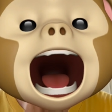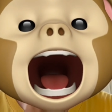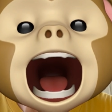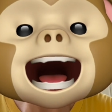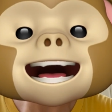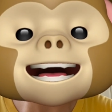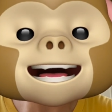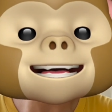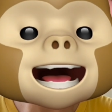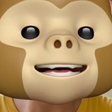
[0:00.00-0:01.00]
I
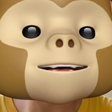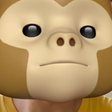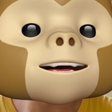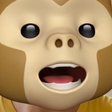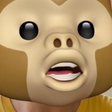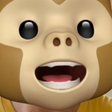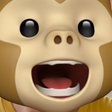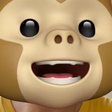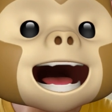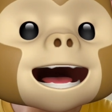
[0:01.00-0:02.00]
think that the function
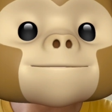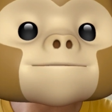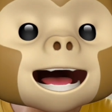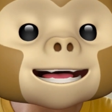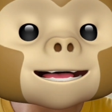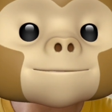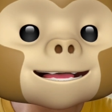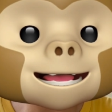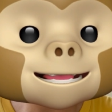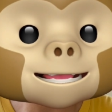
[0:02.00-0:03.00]
and
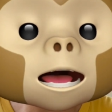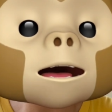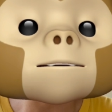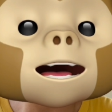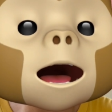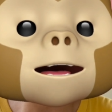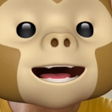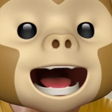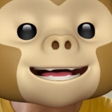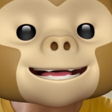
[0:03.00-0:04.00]
effectiveness of
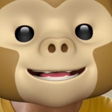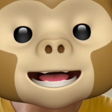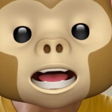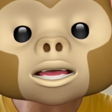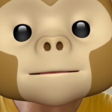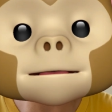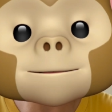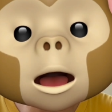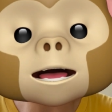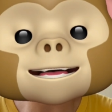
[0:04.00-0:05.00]
online discussion
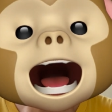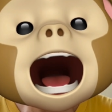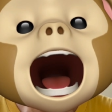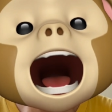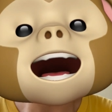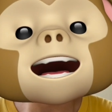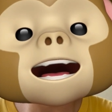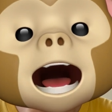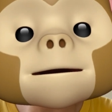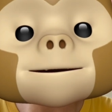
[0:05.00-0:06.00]
boards are
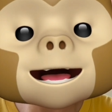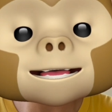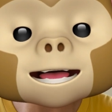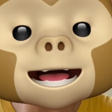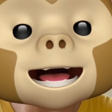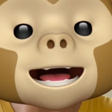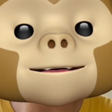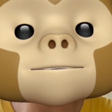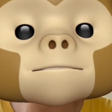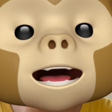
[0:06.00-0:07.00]
completely
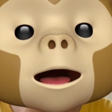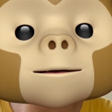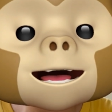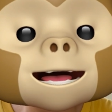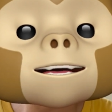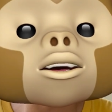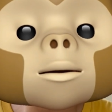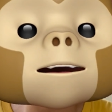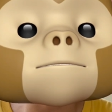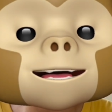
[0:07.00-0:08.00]
inferior
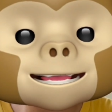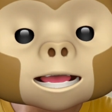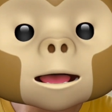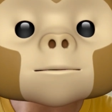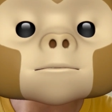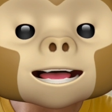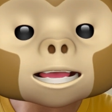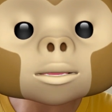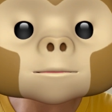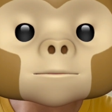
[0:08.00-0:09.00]
to physical
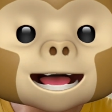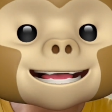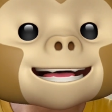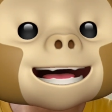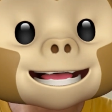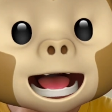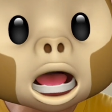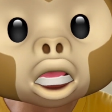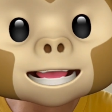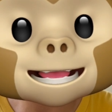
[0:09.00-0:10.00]
face-to-face
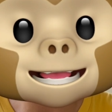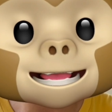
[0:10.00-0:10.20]
discussions.